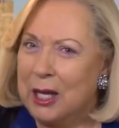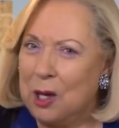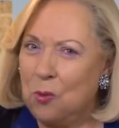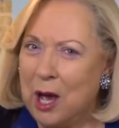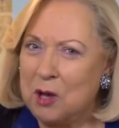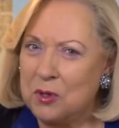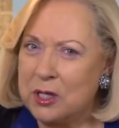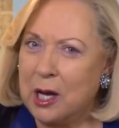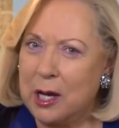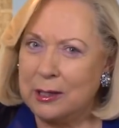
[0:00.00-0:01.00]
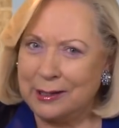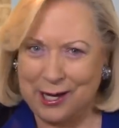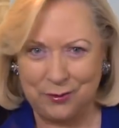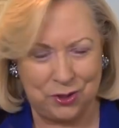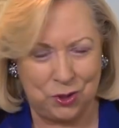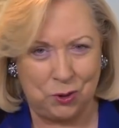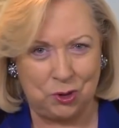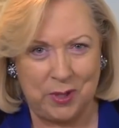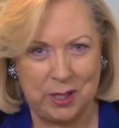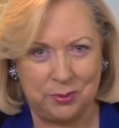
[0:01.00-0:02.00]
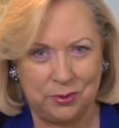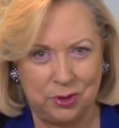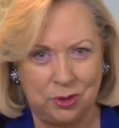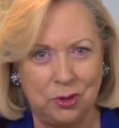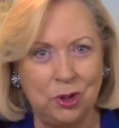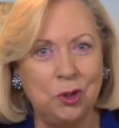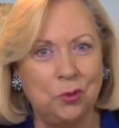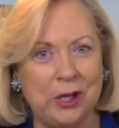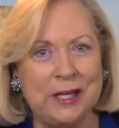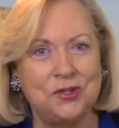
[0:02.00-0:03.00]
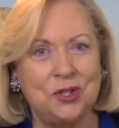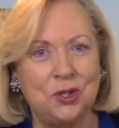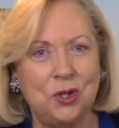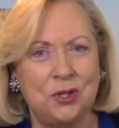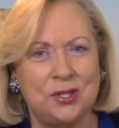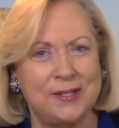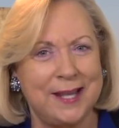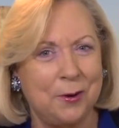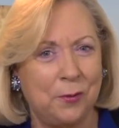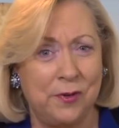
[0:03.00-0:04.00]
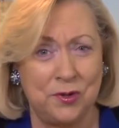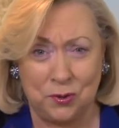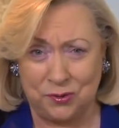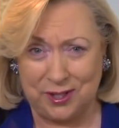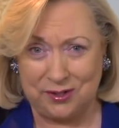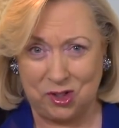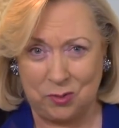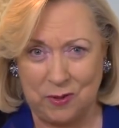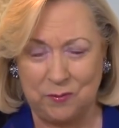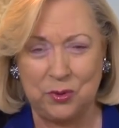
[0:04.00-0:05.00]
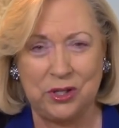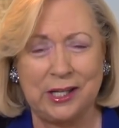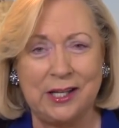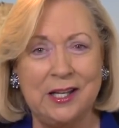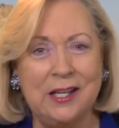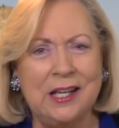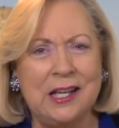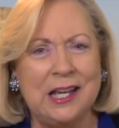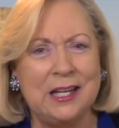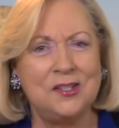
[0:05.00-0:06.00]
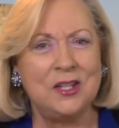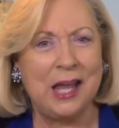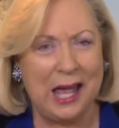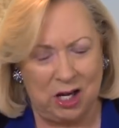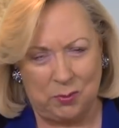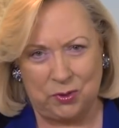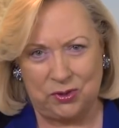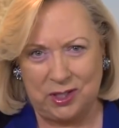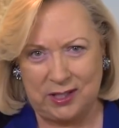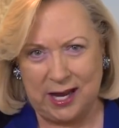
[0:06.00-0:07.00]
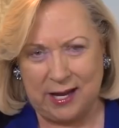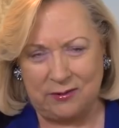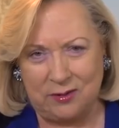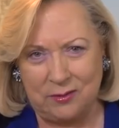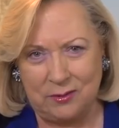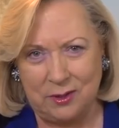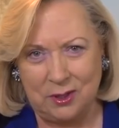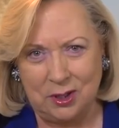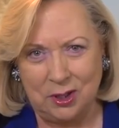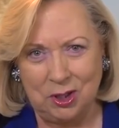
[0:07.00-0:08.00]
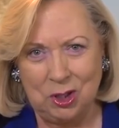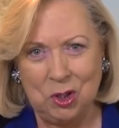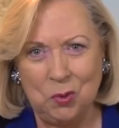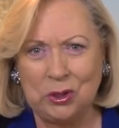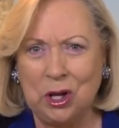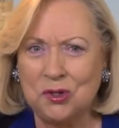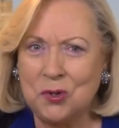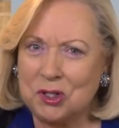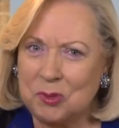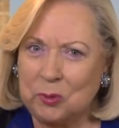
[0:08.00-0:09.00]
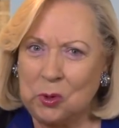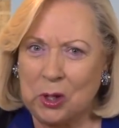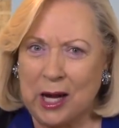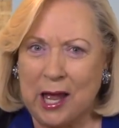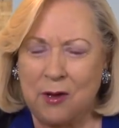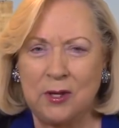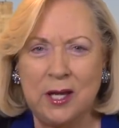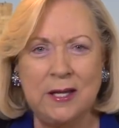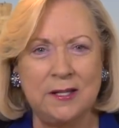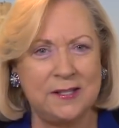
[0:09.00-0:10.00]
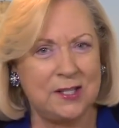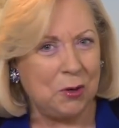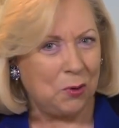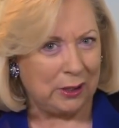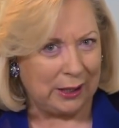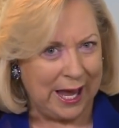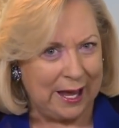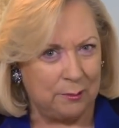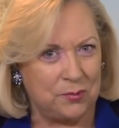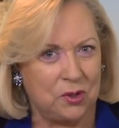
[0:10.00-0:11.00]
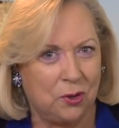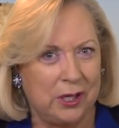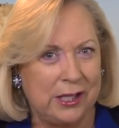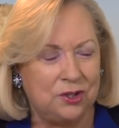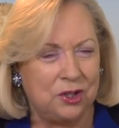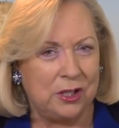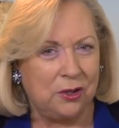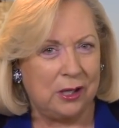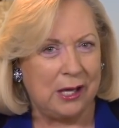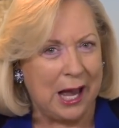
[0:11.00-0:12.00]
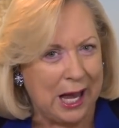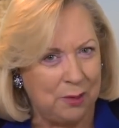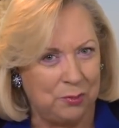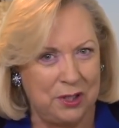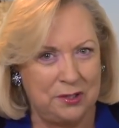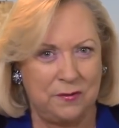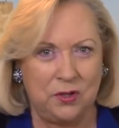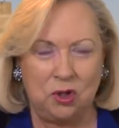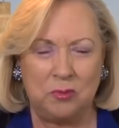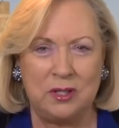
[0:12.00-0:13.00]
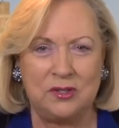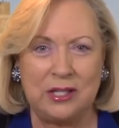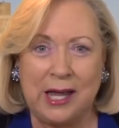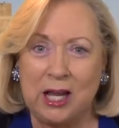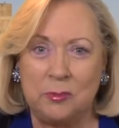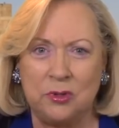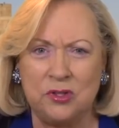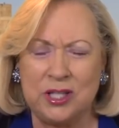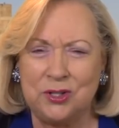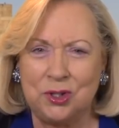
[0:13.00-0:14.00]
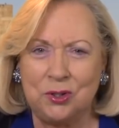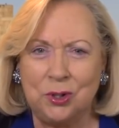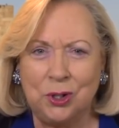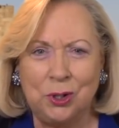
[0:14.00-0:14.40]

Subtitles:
And why would God allow the Jewish people to reinstitute a sacrificial system of putting innocent animals to death? We'll also explore how secret labs are engineering hybrids of humans and animals into